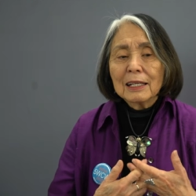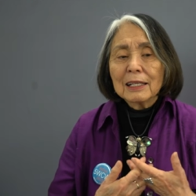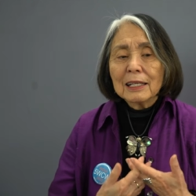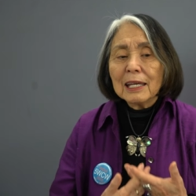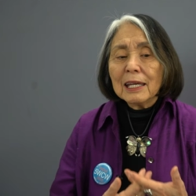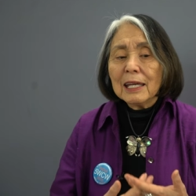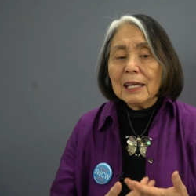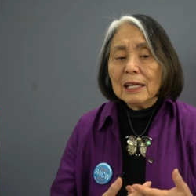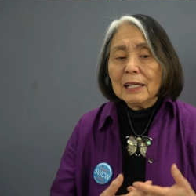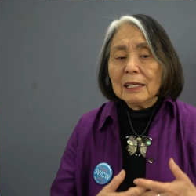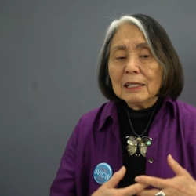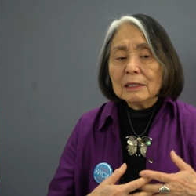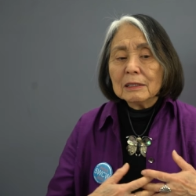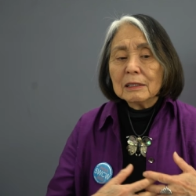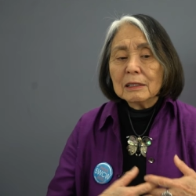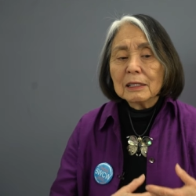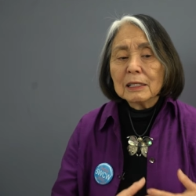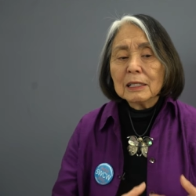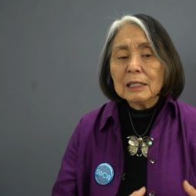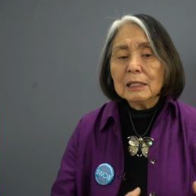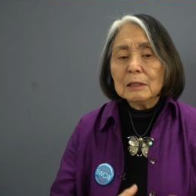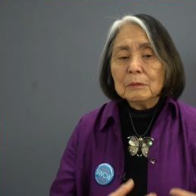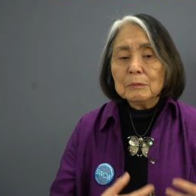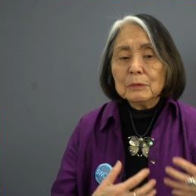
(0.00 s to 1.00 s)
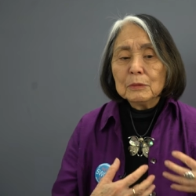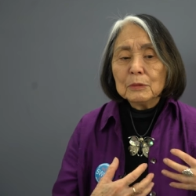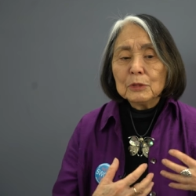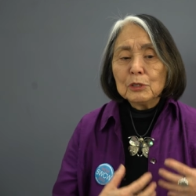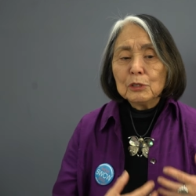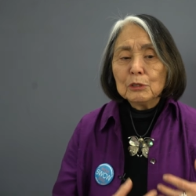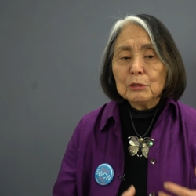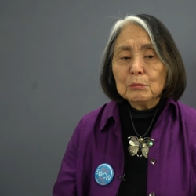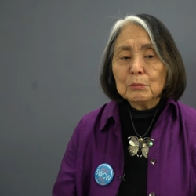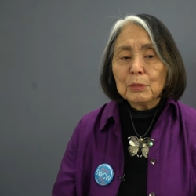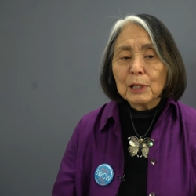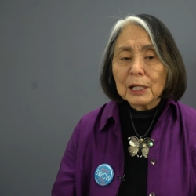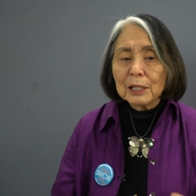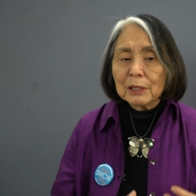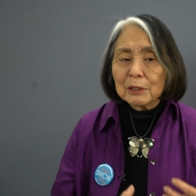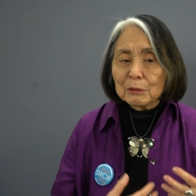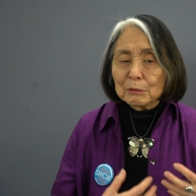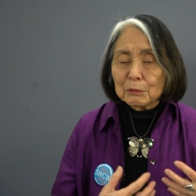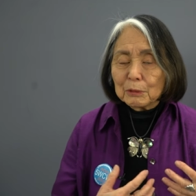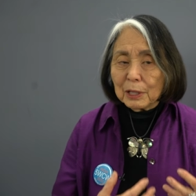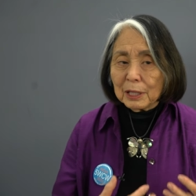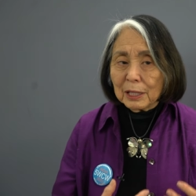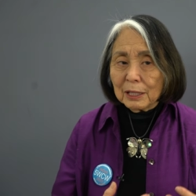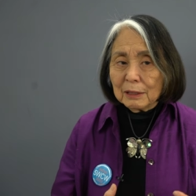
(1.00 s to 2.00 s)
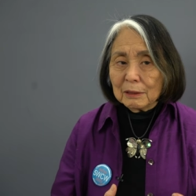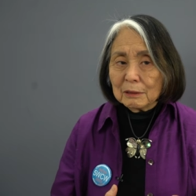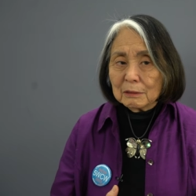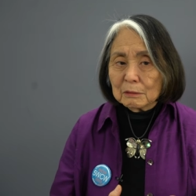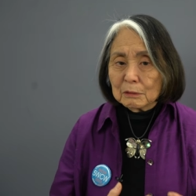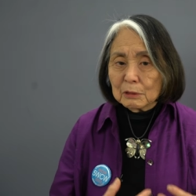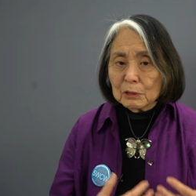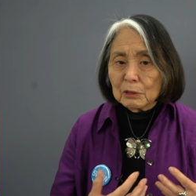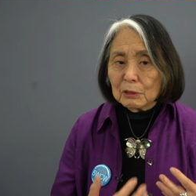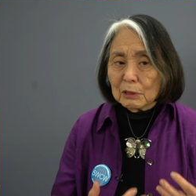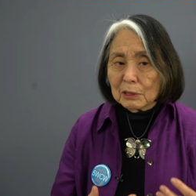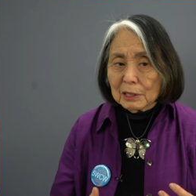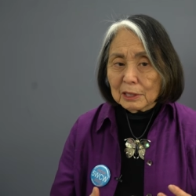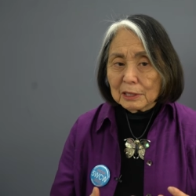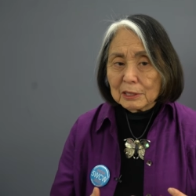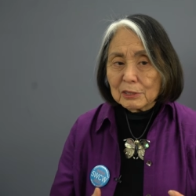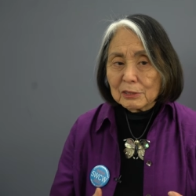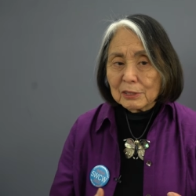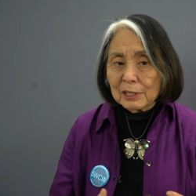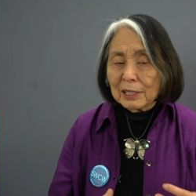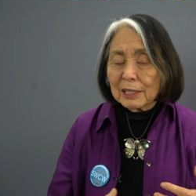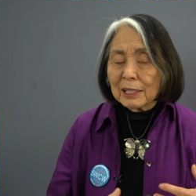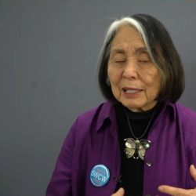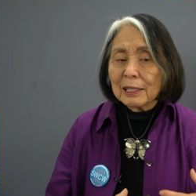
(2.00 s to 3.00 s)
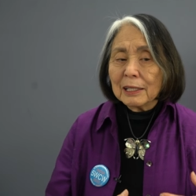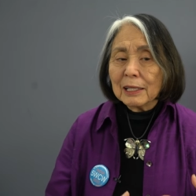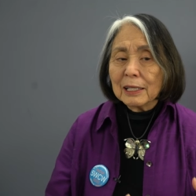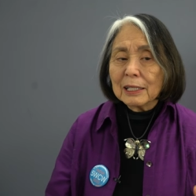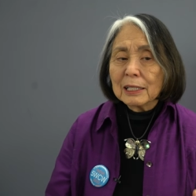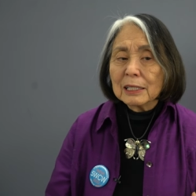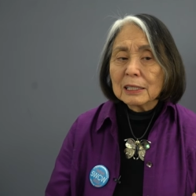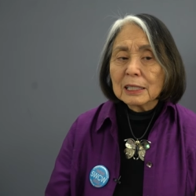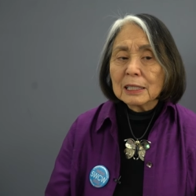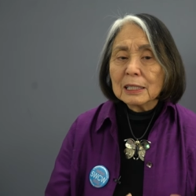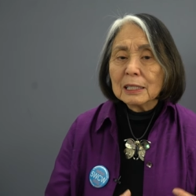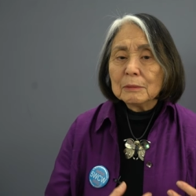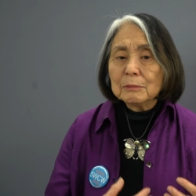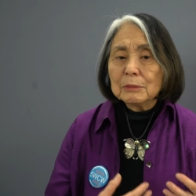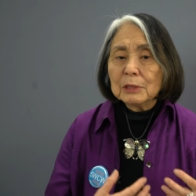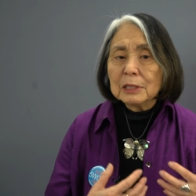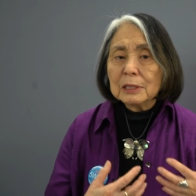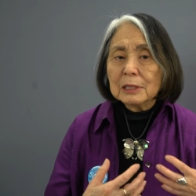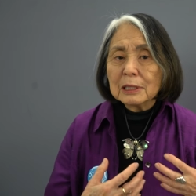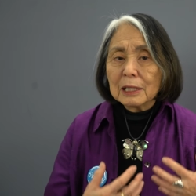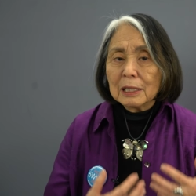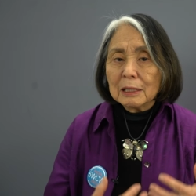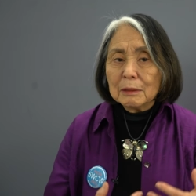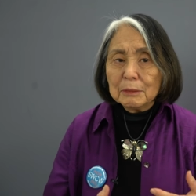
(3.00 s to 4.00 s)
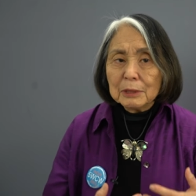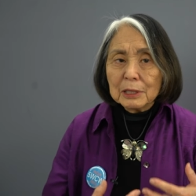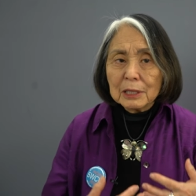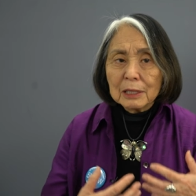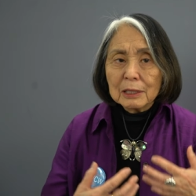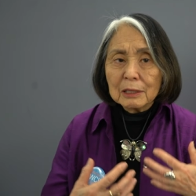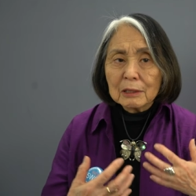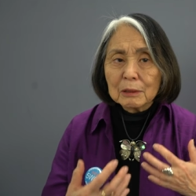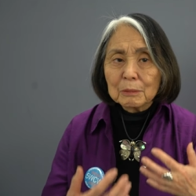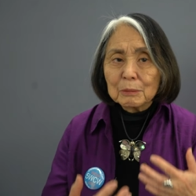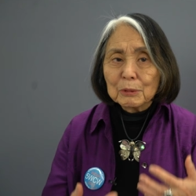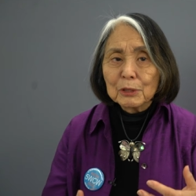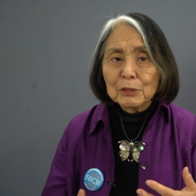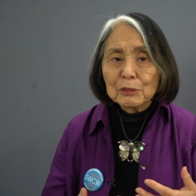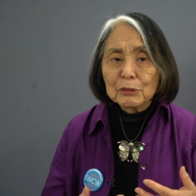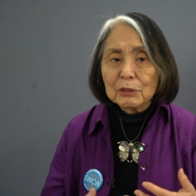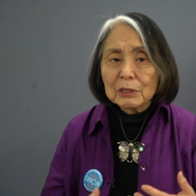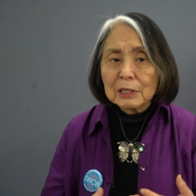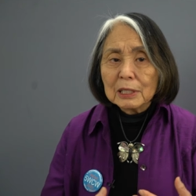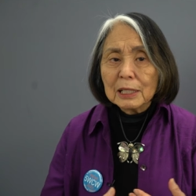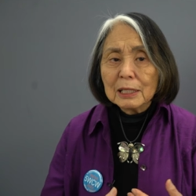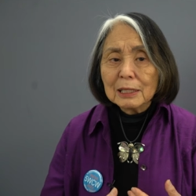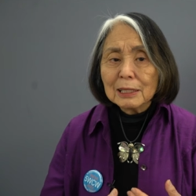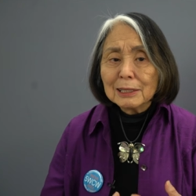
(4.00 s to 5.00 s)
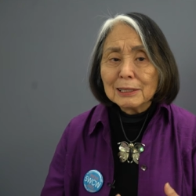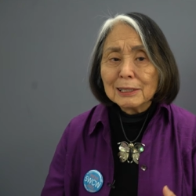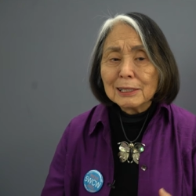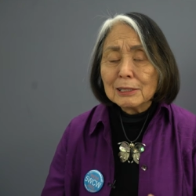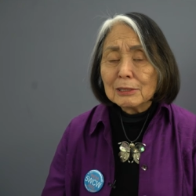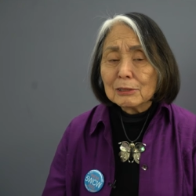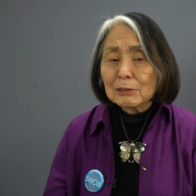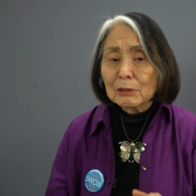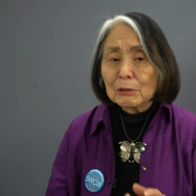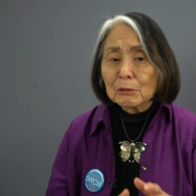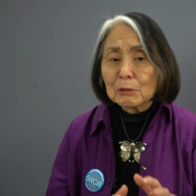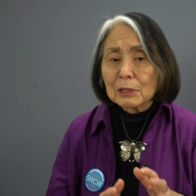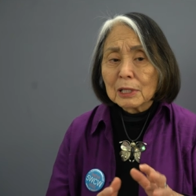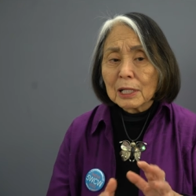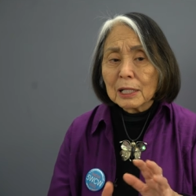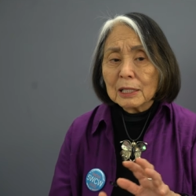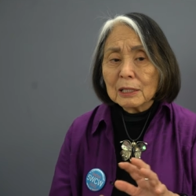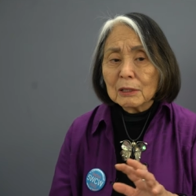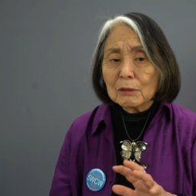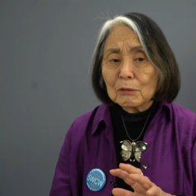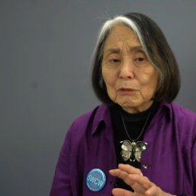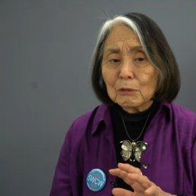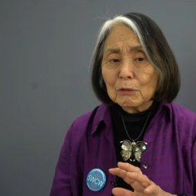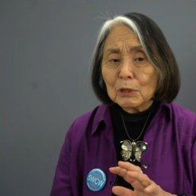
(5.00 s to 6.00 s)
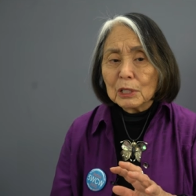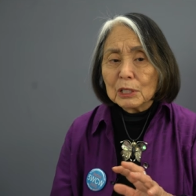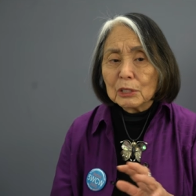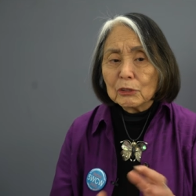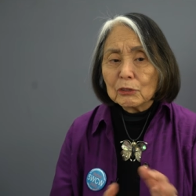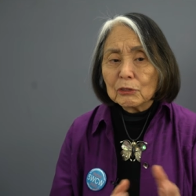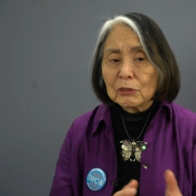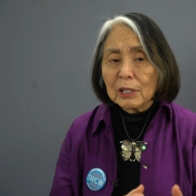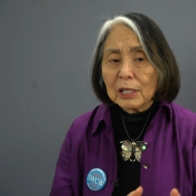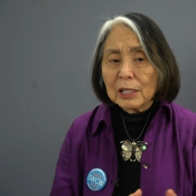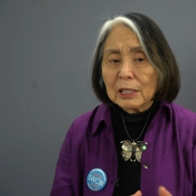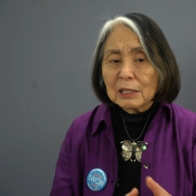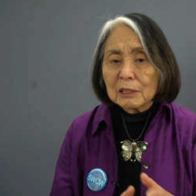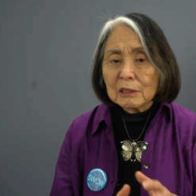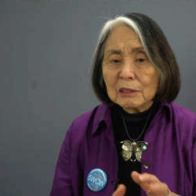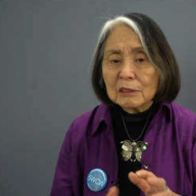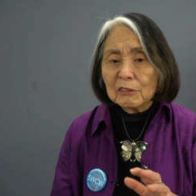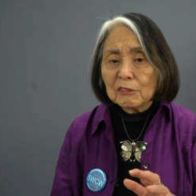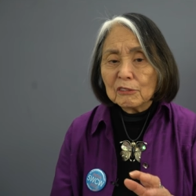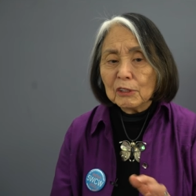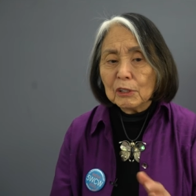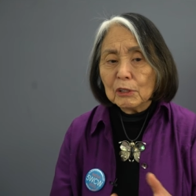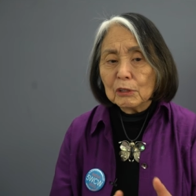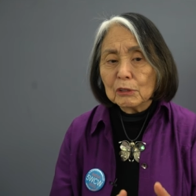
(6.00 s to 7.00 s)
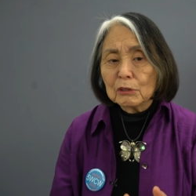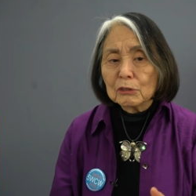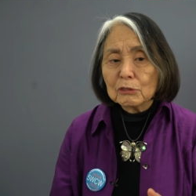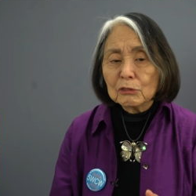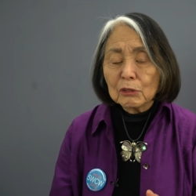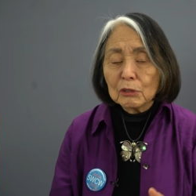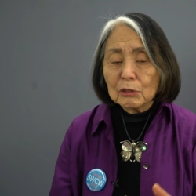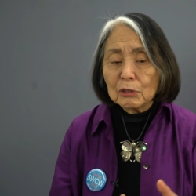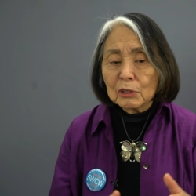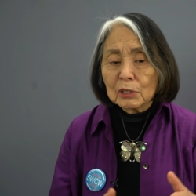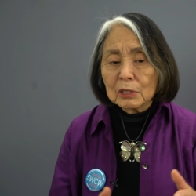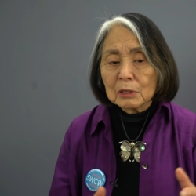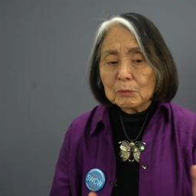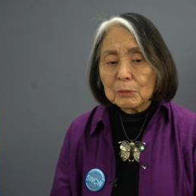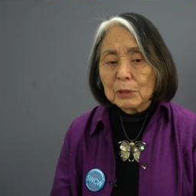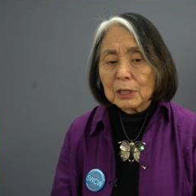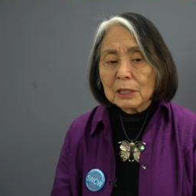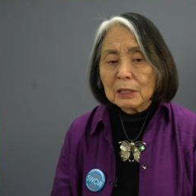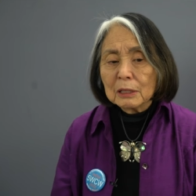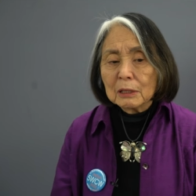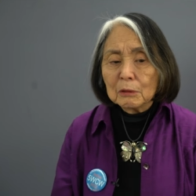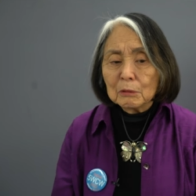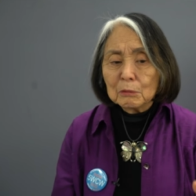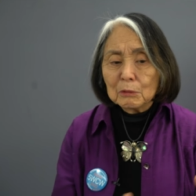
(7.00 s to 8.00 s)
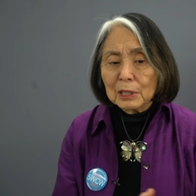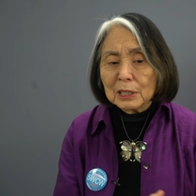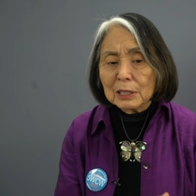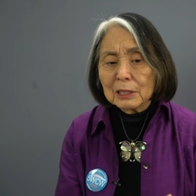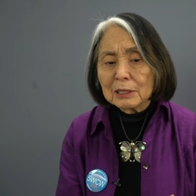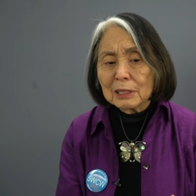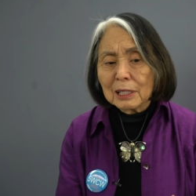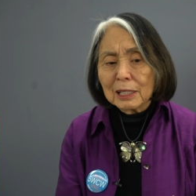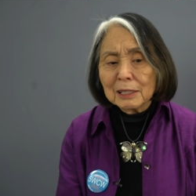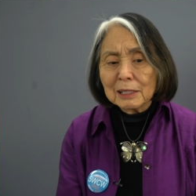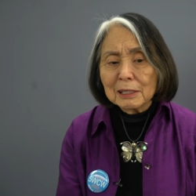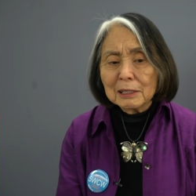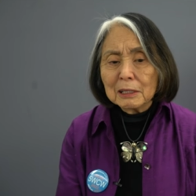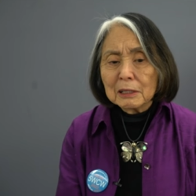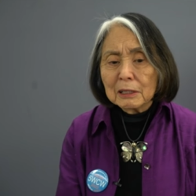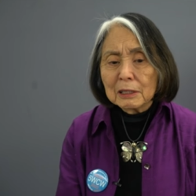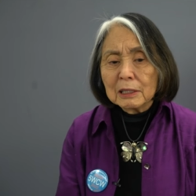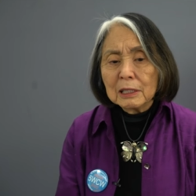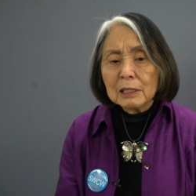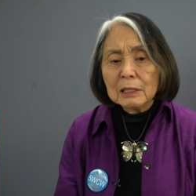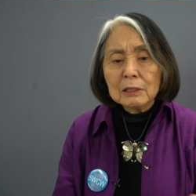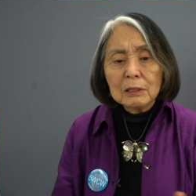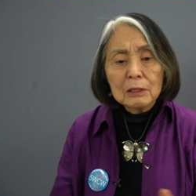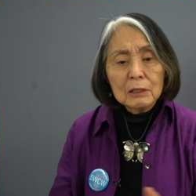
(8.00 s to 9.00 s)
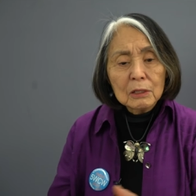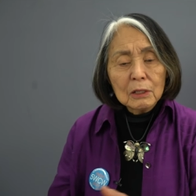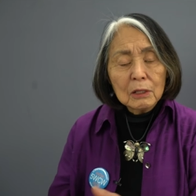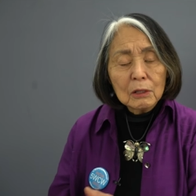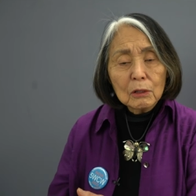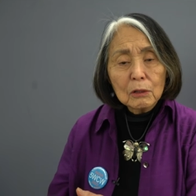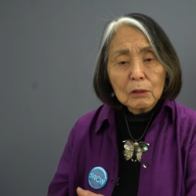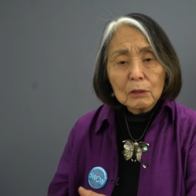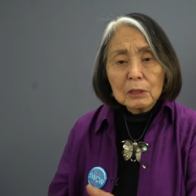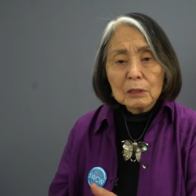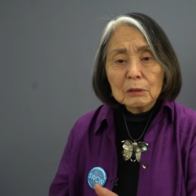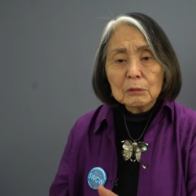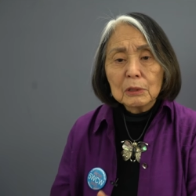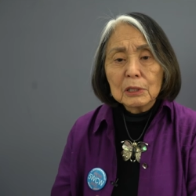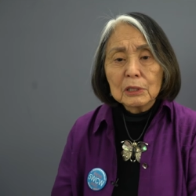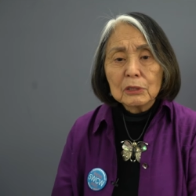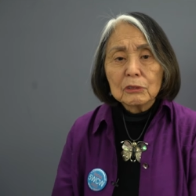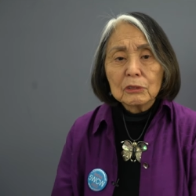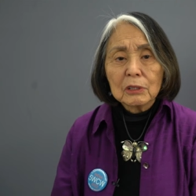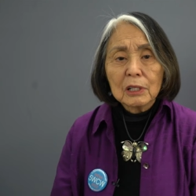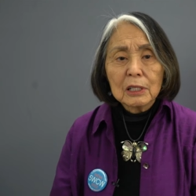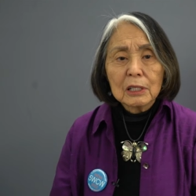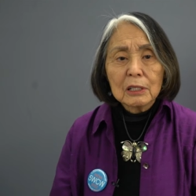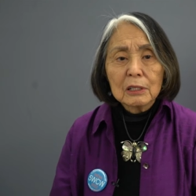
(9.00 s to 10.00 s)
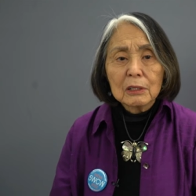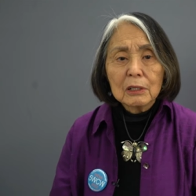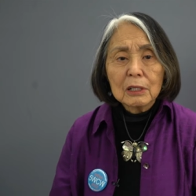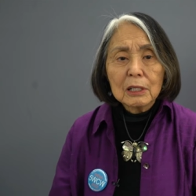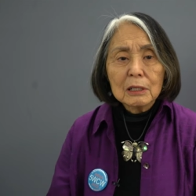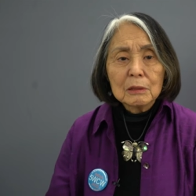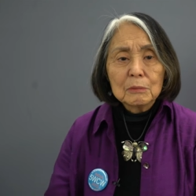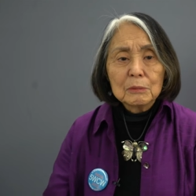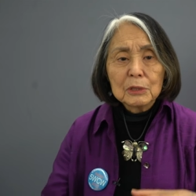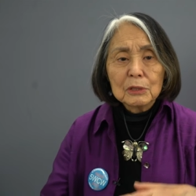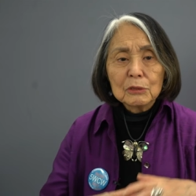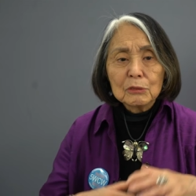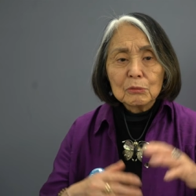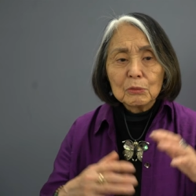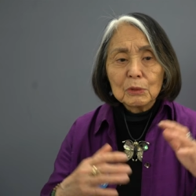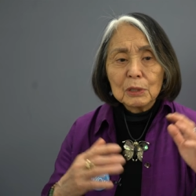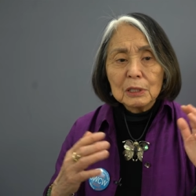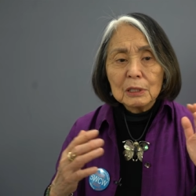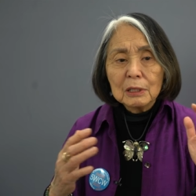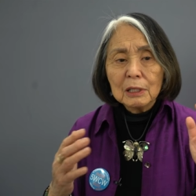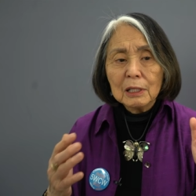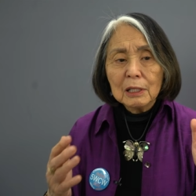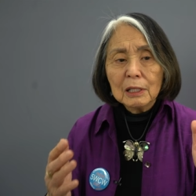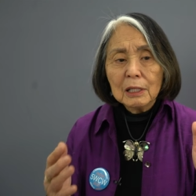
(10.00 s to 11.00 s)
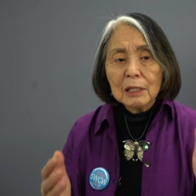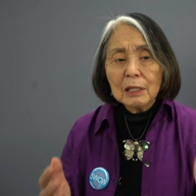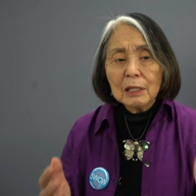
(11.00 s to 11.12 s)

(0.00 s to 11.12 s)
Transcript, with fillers: can come to, by the way, rule us. It, they can come to dominate our personality, so we're kind of one sided folks. So you can be a one sided Athena or a one sided Artemis when